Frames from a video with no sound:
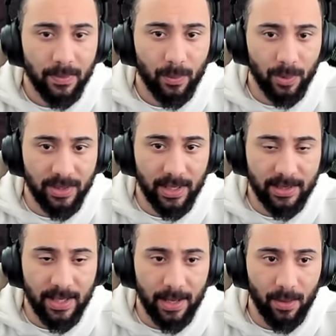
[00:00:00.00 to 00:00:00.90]
Will
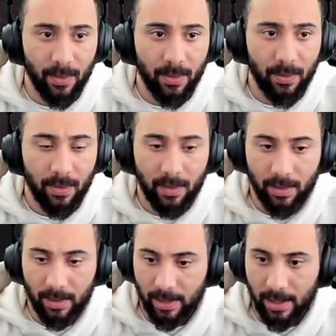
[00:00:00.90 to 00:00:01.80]
dictate.
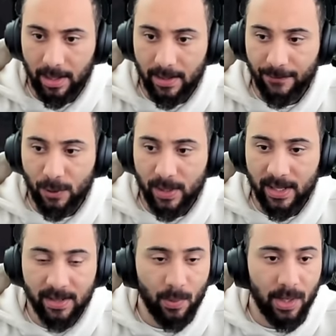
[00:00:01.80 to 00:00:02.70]
If you
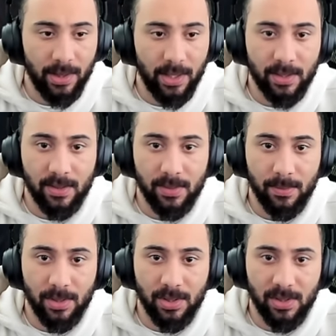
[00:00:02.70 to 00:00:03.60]
get the one of these
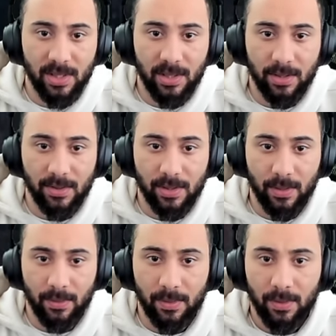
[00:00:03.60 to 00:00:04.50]
missions in Lethal
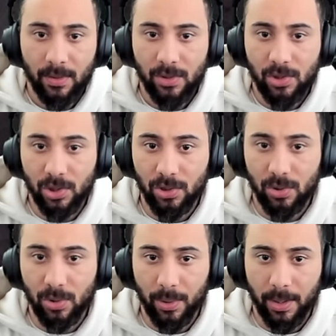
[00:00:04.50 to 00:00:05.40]
Zone, should
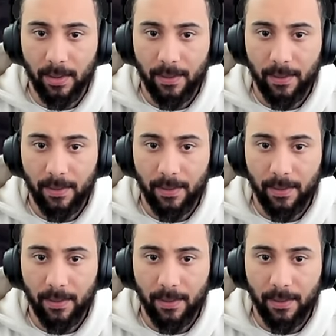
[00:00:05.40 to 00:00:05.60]
you do it?